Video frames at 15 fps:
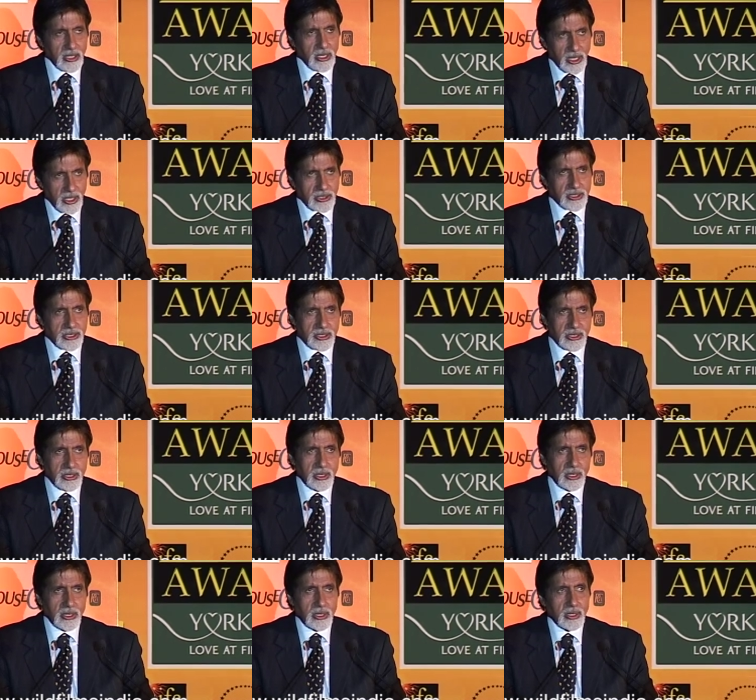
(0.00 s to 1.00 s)
that lurks
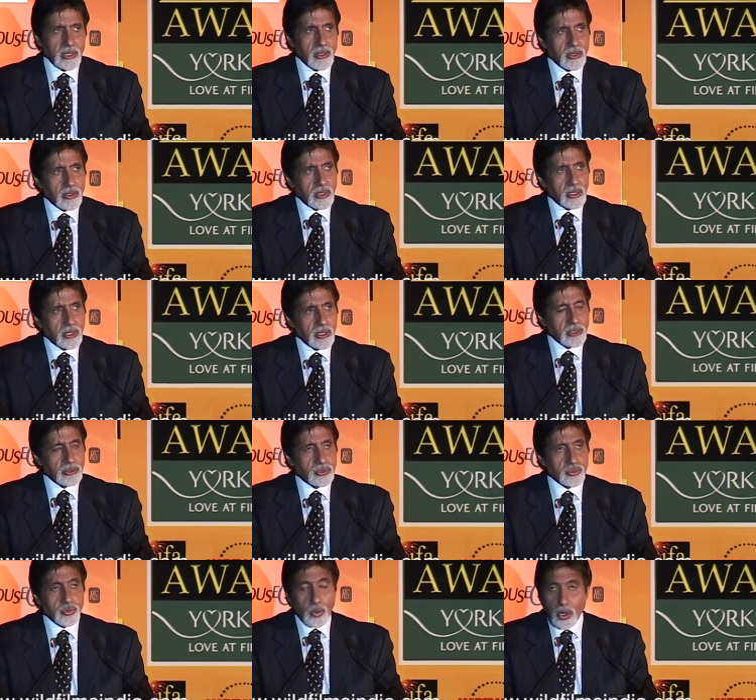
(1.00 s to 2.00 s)

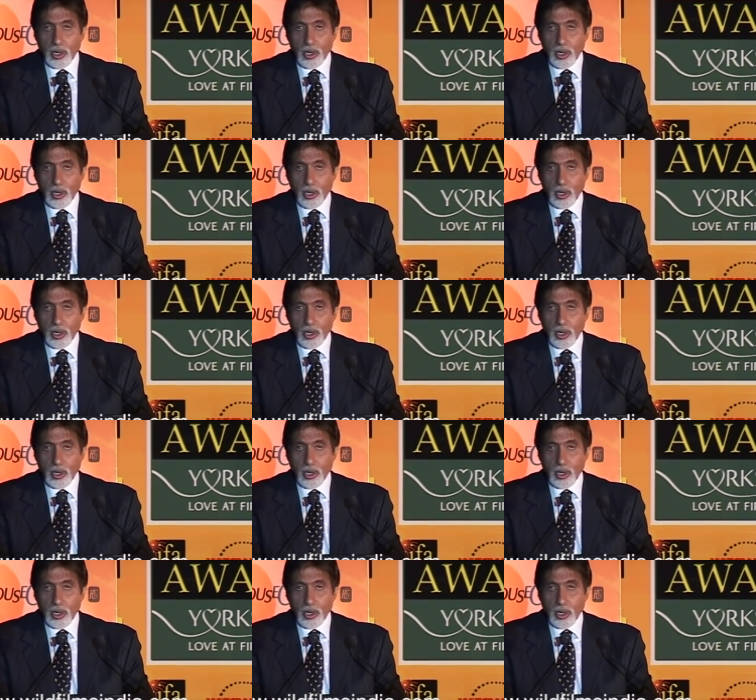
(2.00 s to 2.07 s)
uh, to